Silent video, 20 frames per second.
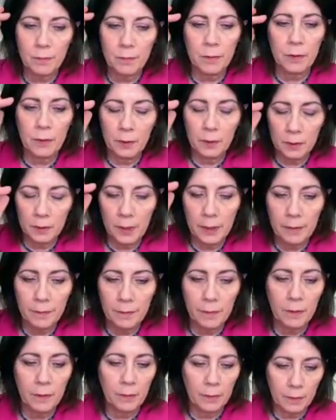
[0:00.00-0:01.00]
To the
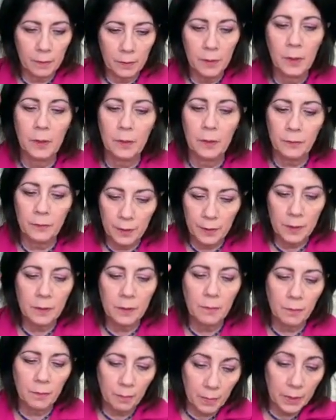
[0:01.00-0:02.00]
left,
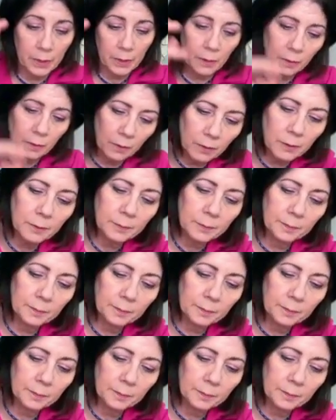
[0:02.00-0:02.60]
offensive, mental.